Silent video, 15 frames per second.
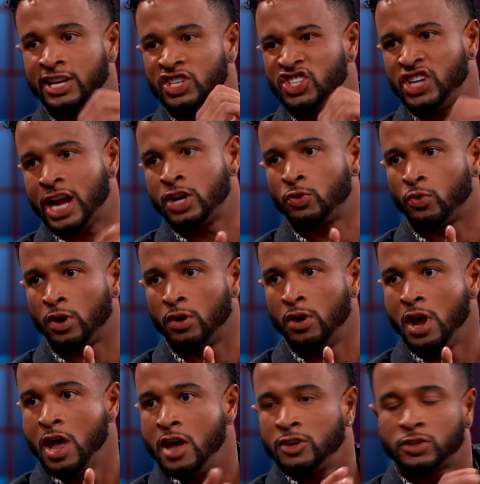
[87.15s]
in general.
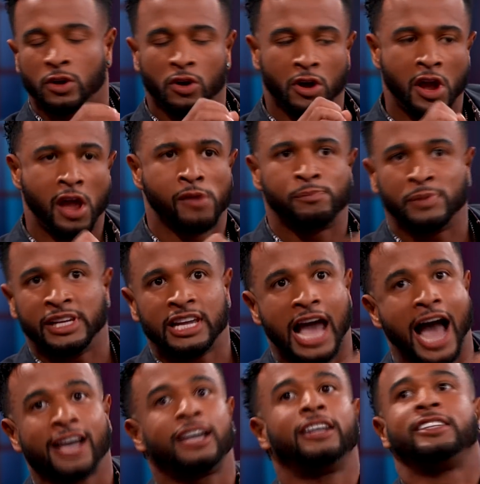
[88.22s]
So me,
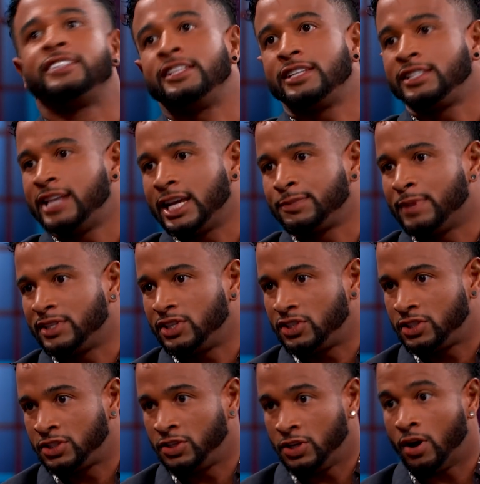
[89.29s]
I could have sent the text
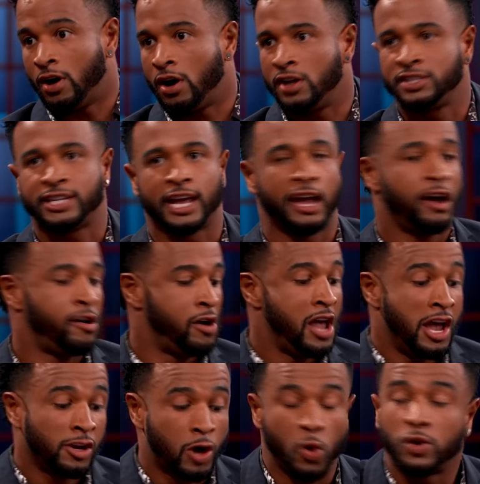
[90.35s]
messages to y'all and say, oh,
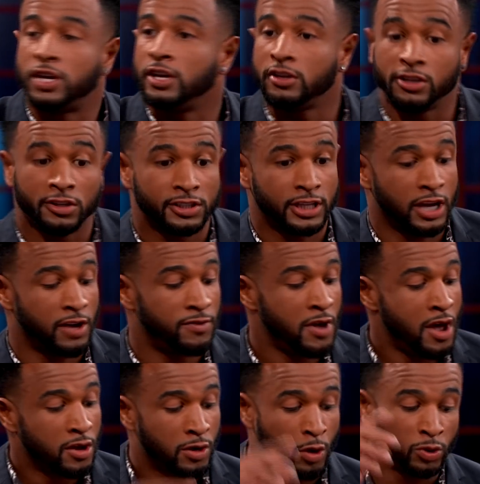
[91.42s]
go kill yourself,
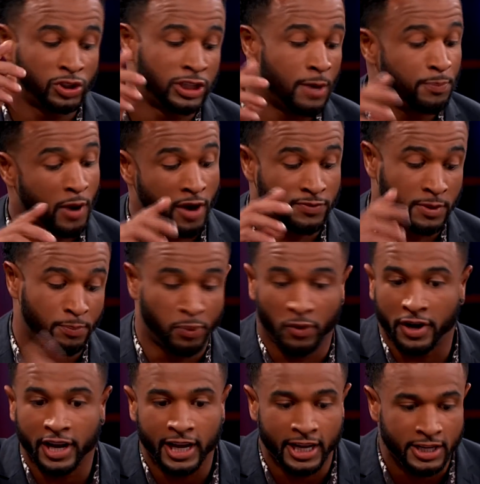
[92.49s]
go jump off the
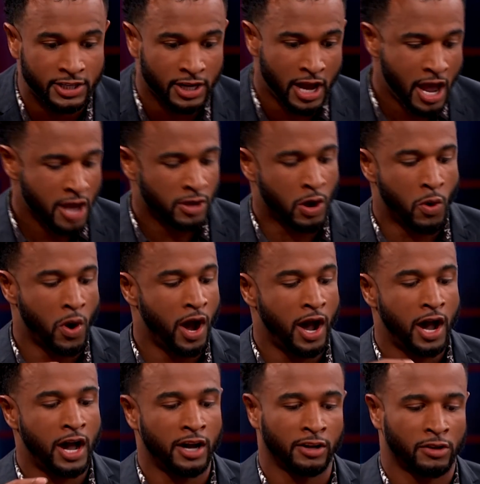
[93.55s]
bridge,
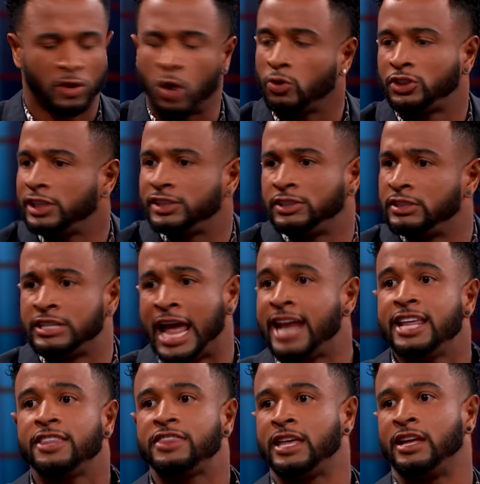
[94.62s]
go just
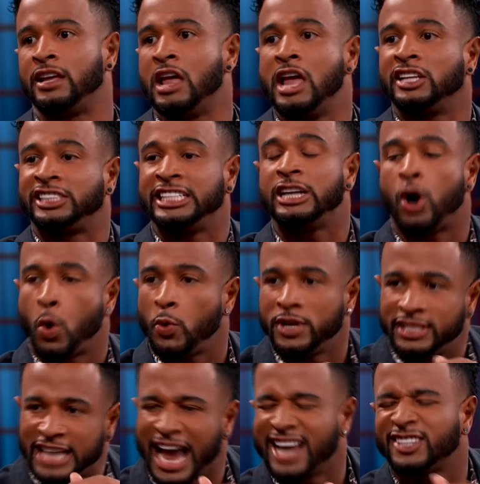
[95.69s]
anything. She
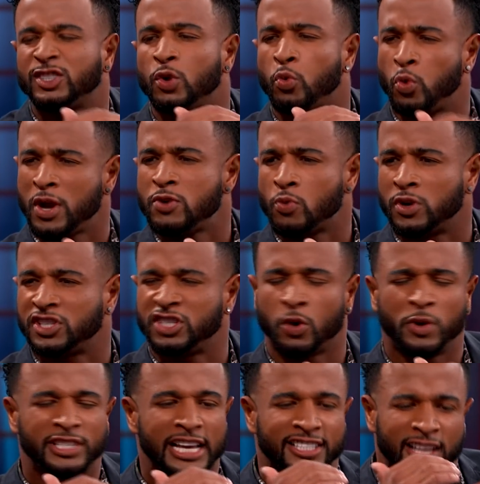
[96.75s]
always has to win one. She
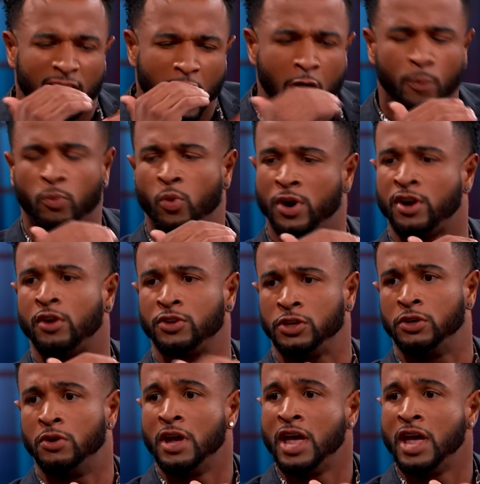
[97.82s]
always has to up one on you.